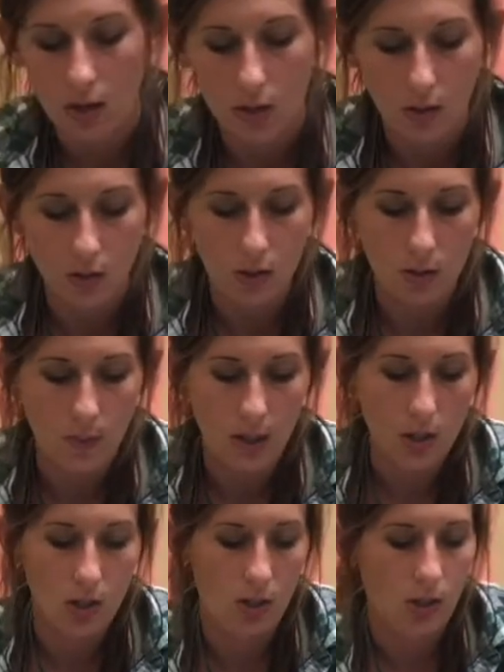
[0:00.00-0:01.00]
So just
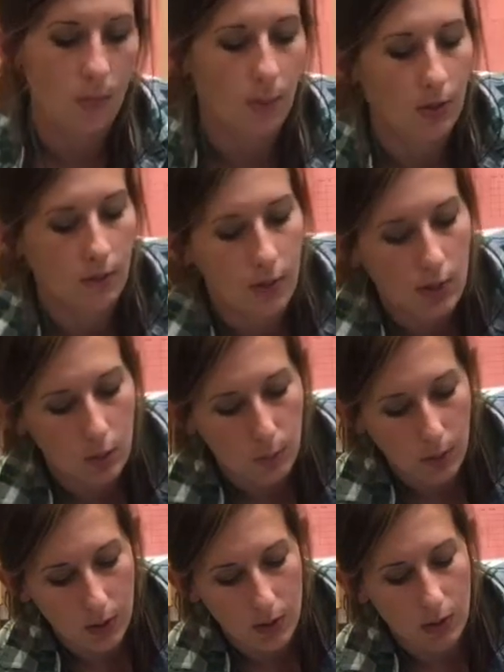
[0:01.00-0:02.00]
make sure the previous
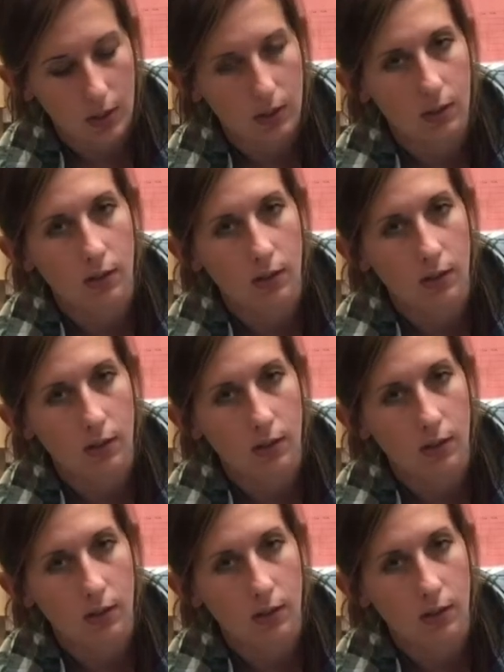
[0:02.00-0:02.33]
person